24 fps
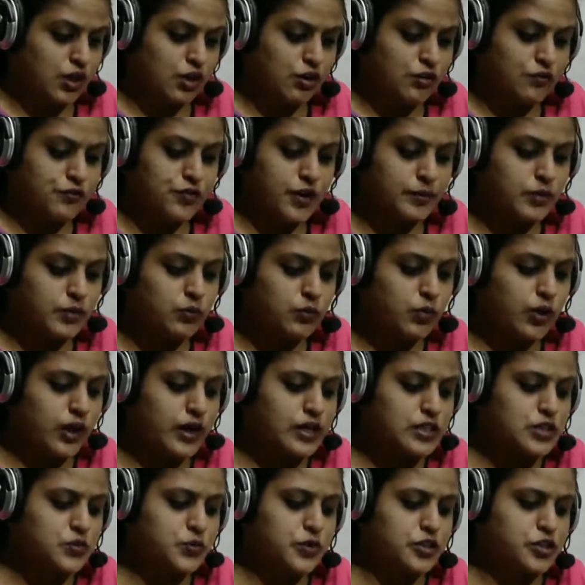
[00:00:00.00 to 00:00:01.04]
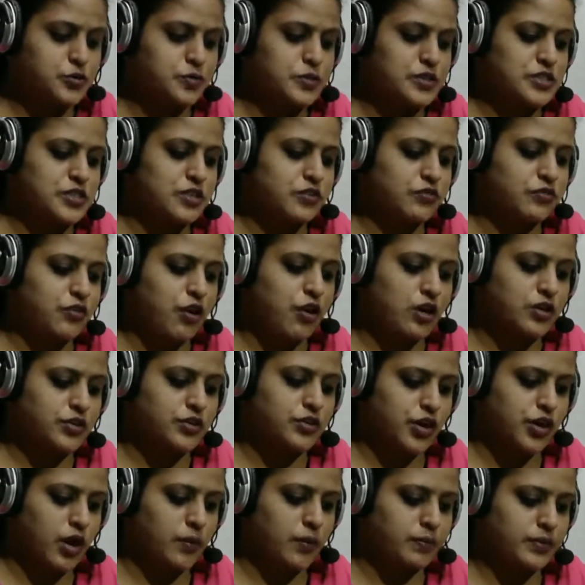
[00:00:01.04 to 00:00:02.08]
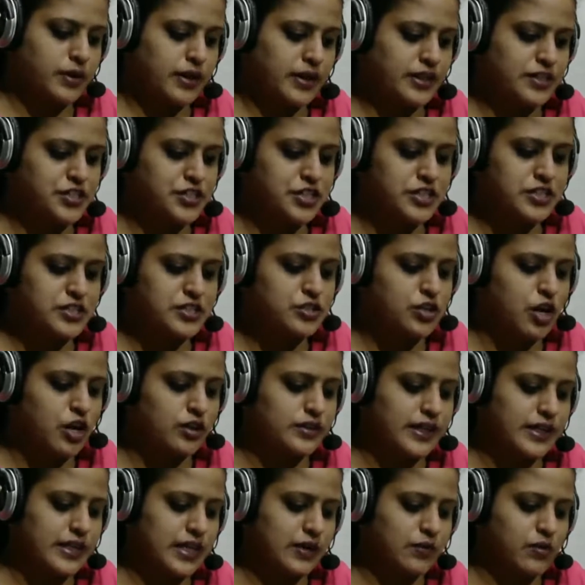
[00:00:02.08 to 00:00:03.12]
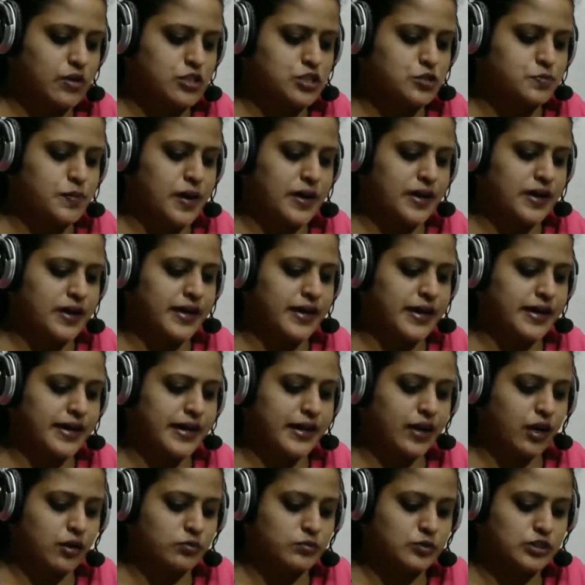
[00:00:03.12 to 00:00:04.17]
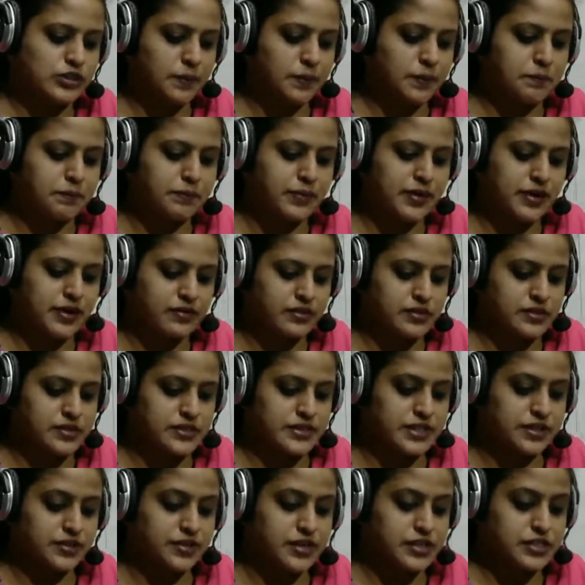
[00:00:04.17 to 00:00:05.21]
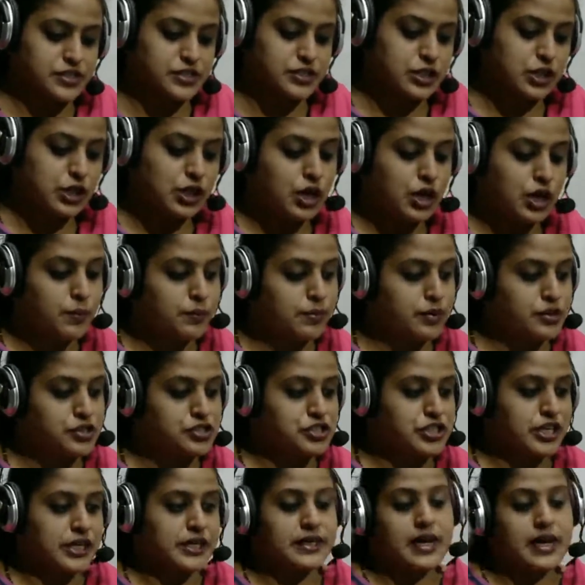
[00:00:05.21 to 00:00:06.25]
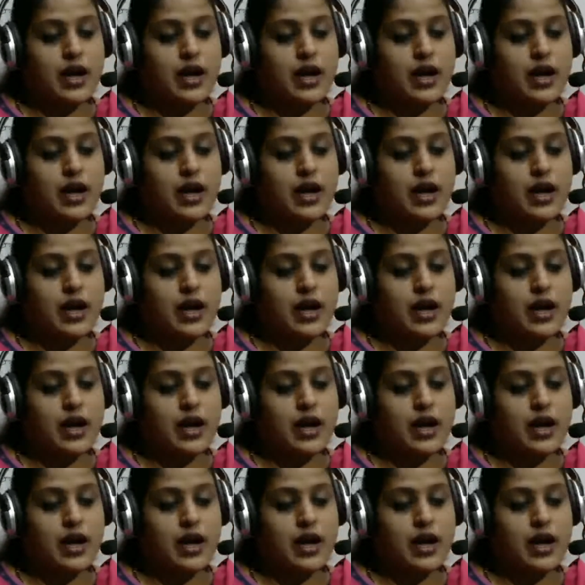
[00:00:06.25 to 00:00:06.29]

From the words which Mr. Fogg dropped, she saw that he was meditating on some serious project.